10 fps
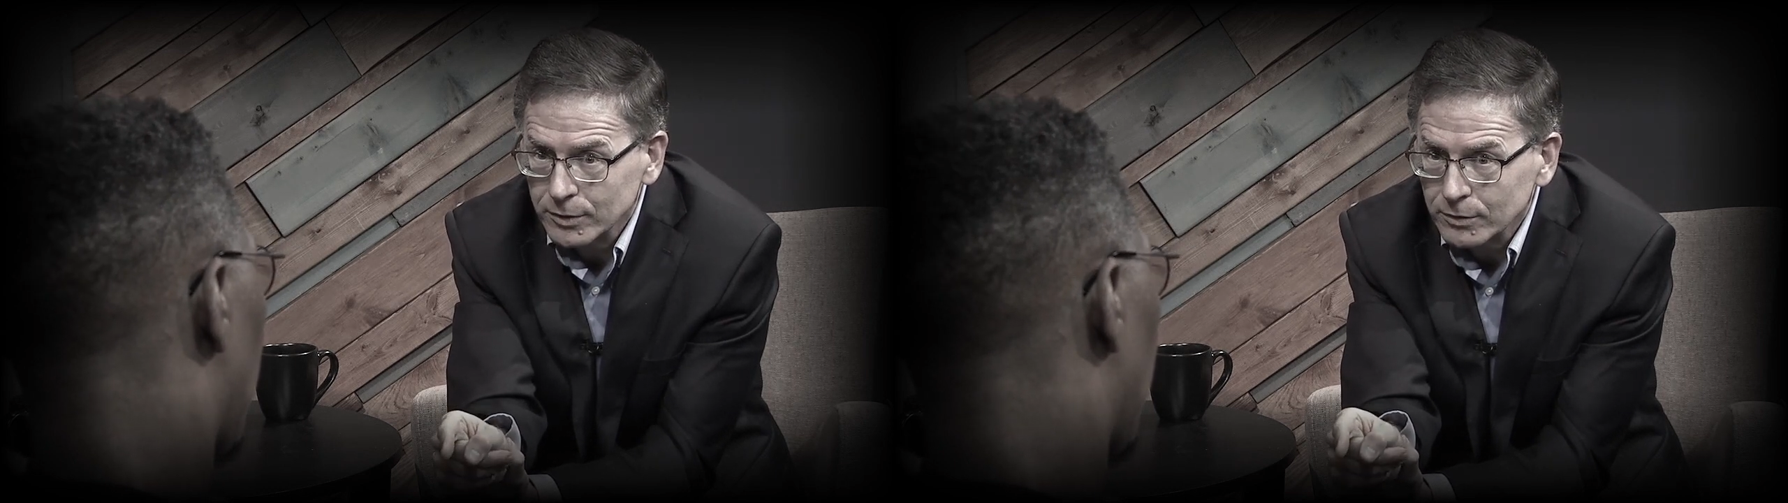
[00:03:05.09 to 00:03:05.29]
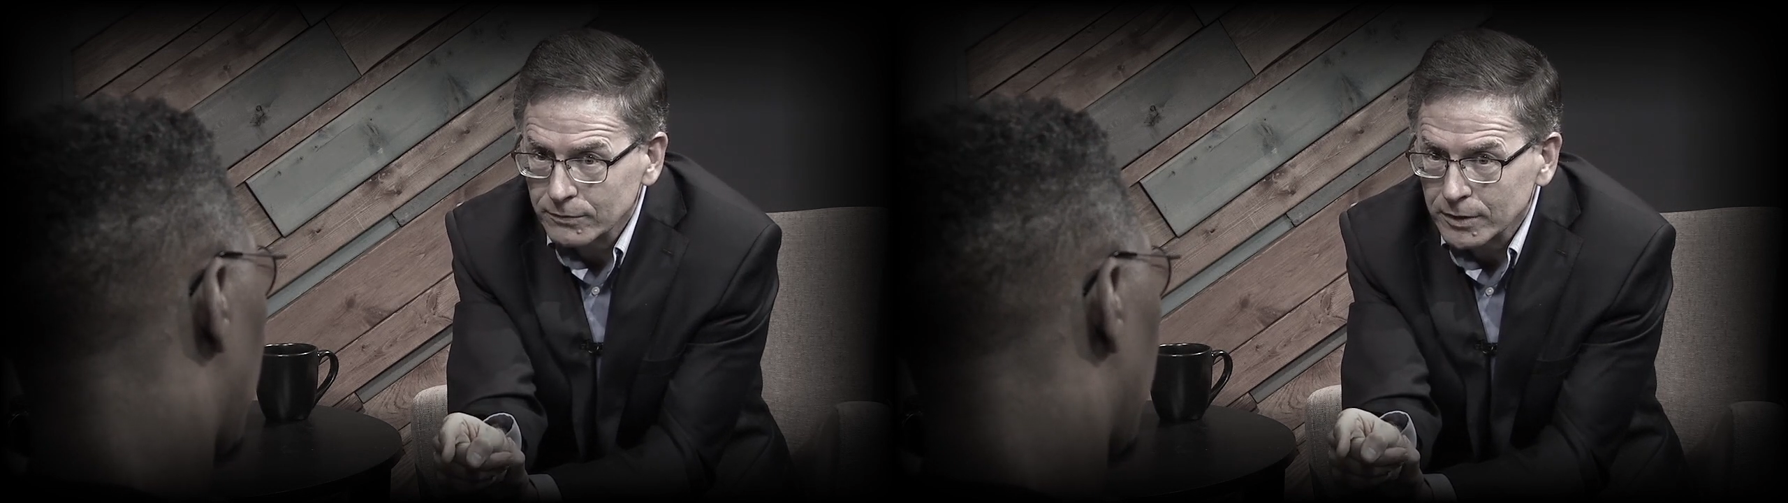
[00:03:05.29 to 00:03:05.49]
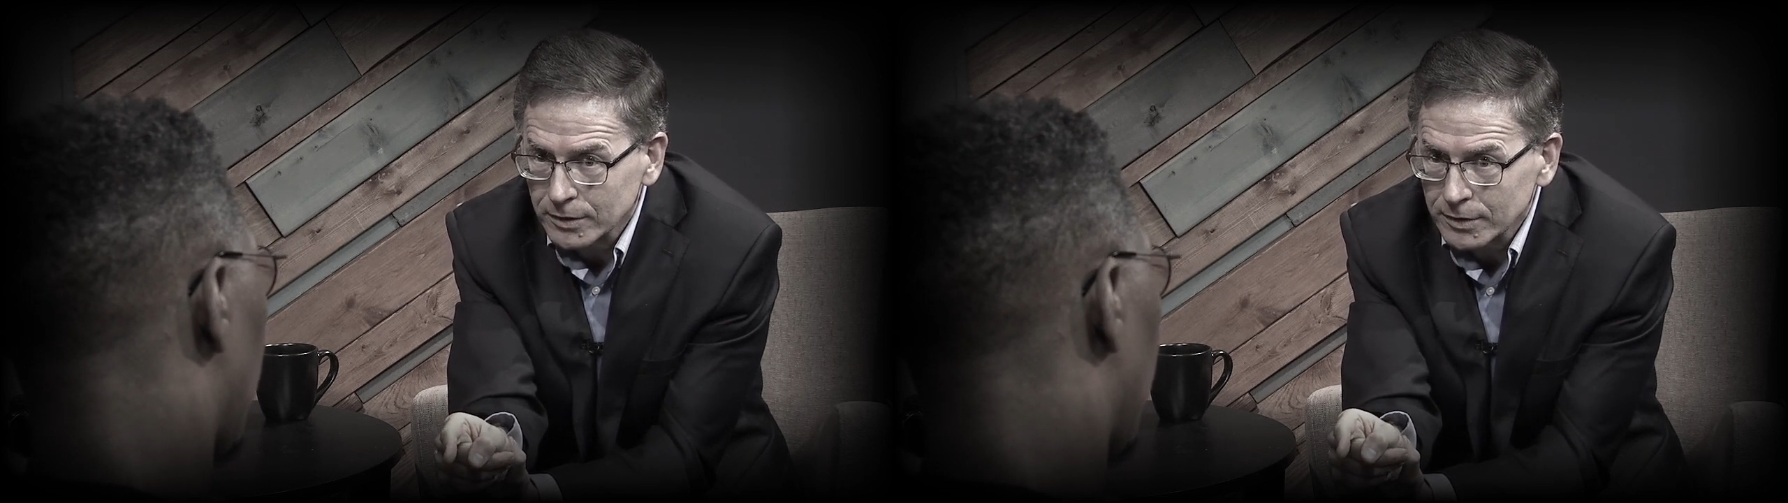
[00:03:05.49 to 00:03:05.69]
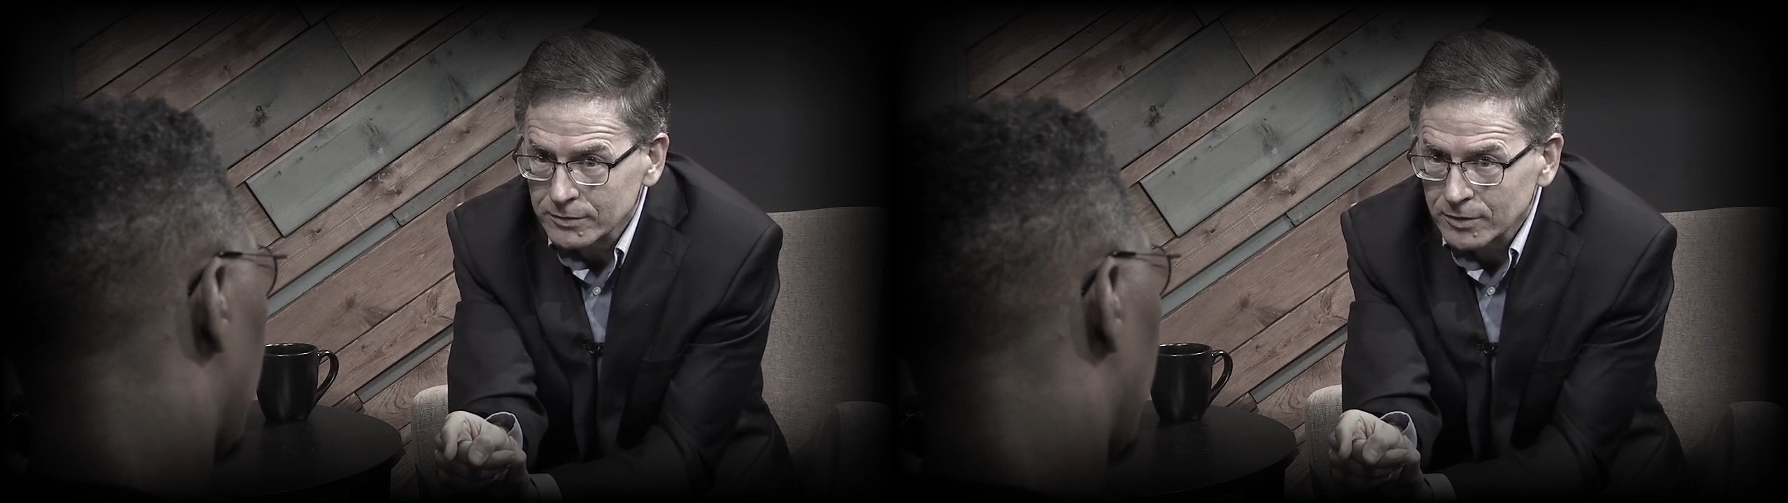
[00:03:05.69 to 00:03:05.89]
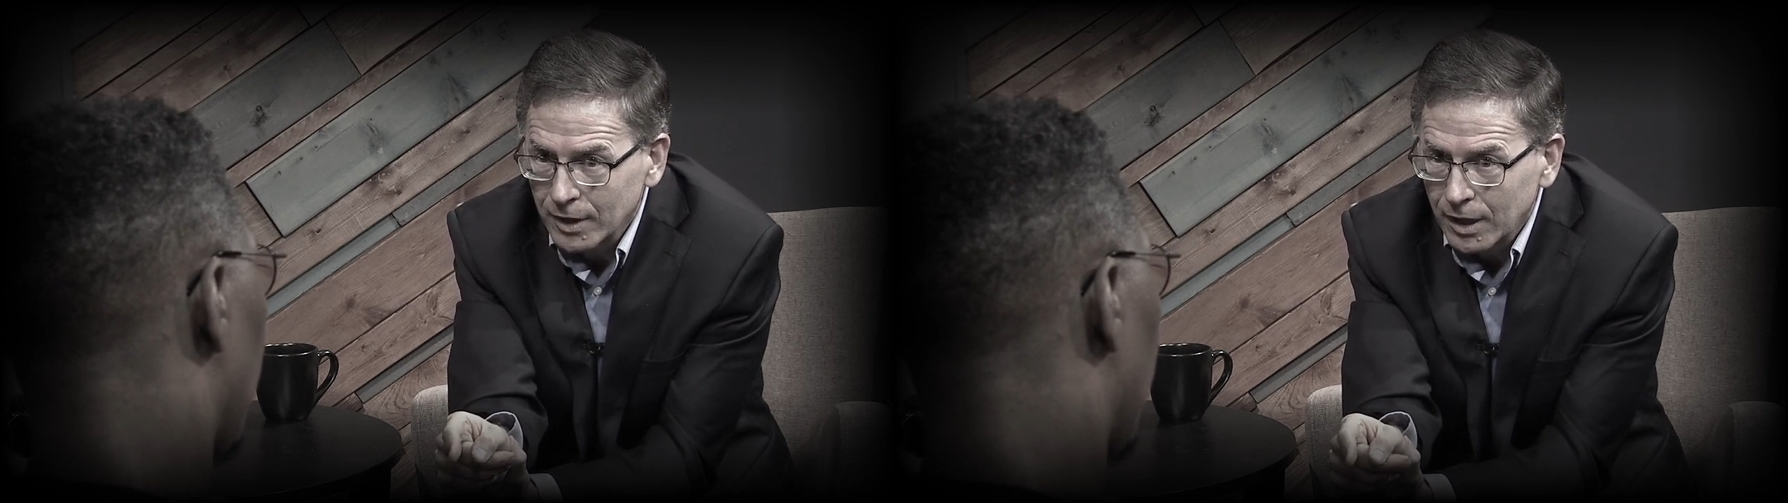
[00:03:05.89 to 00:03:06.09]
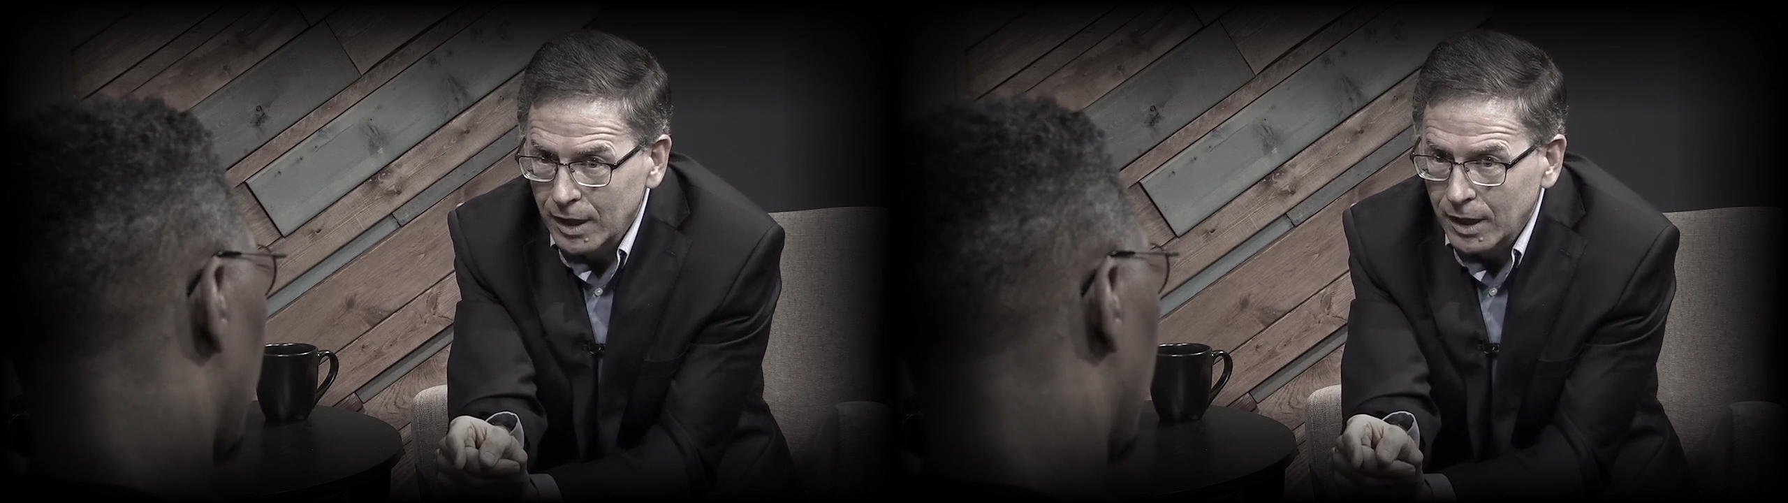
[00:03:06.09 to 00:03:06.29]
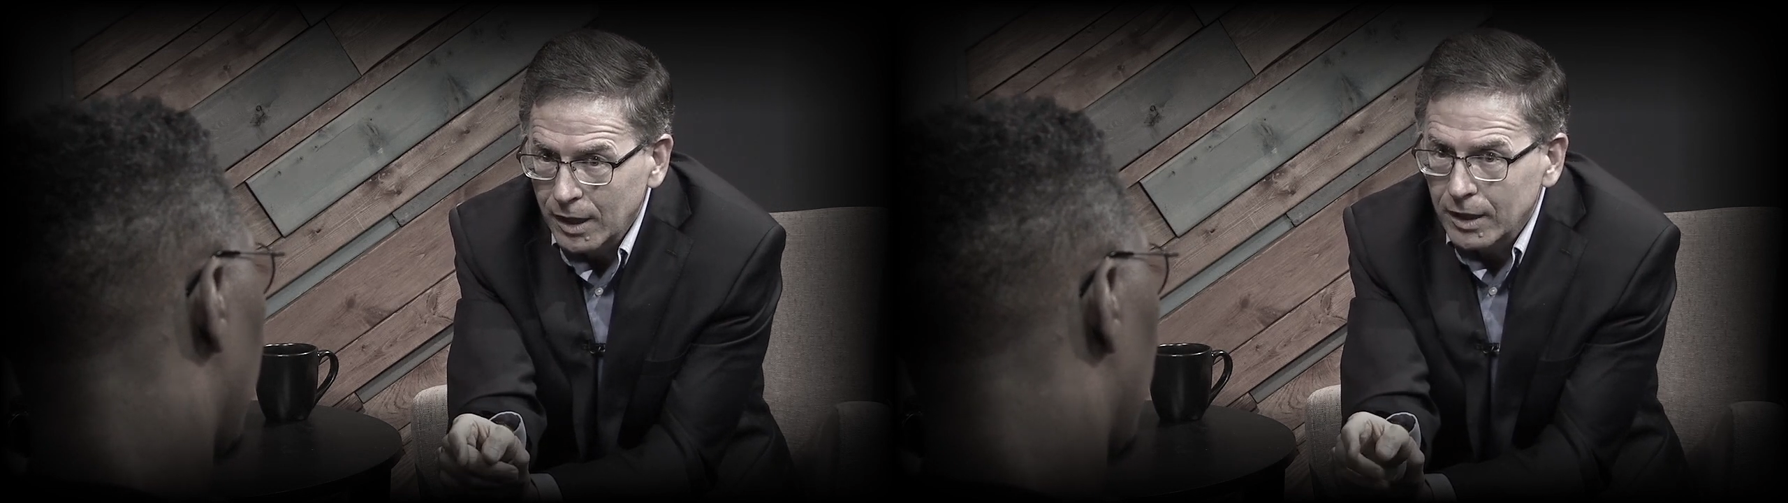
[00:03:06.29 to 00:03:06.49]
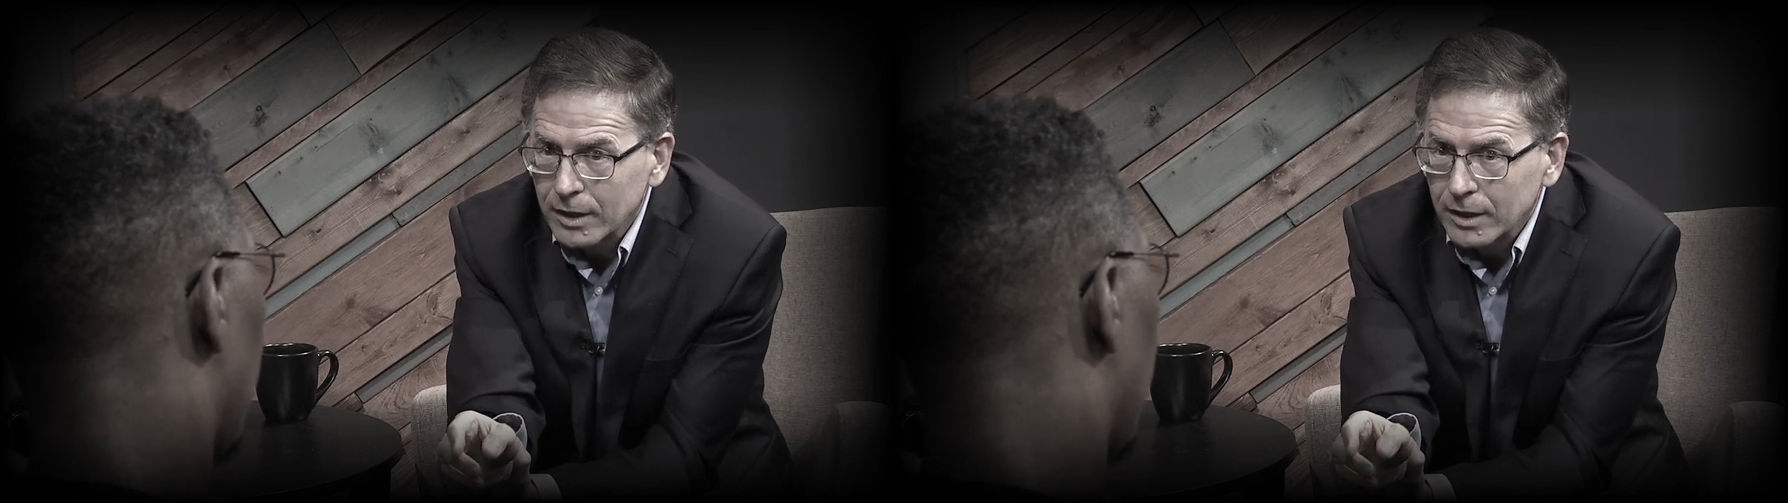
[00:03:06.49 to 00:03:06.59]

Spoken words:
it safer for him to do